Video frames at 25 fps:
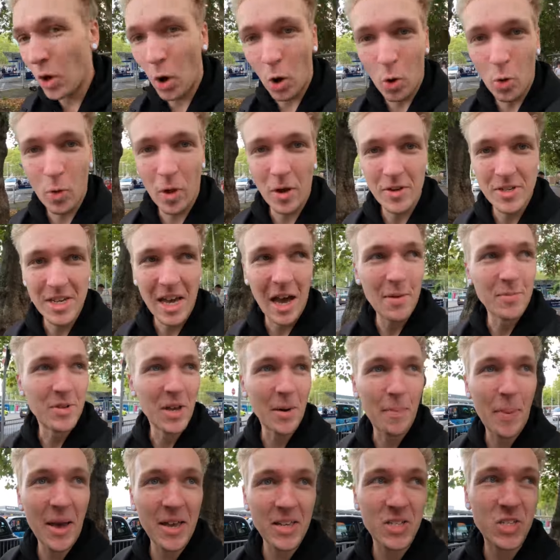Not all those cabs
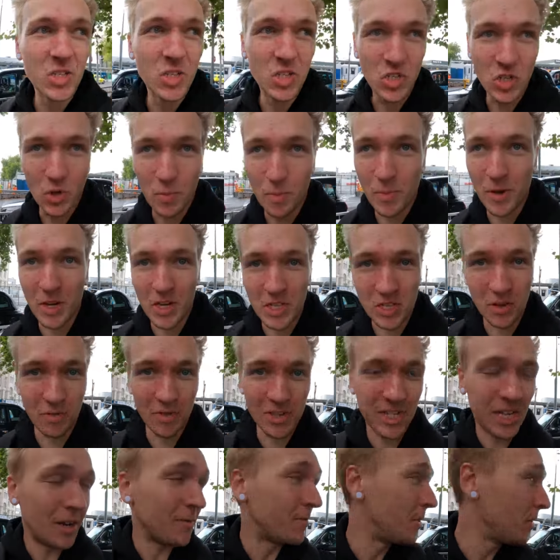have passengers on, because
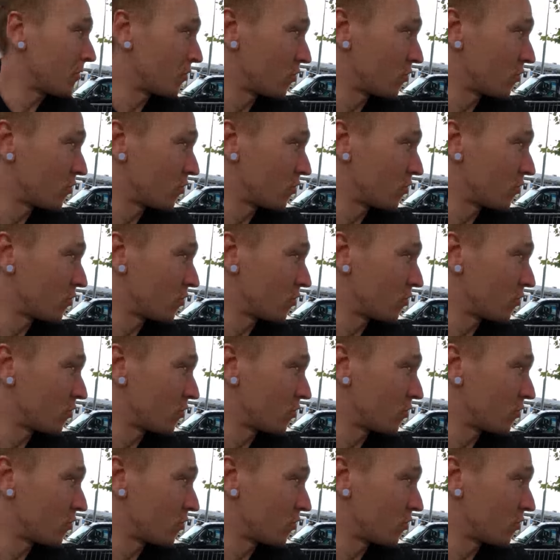obviously if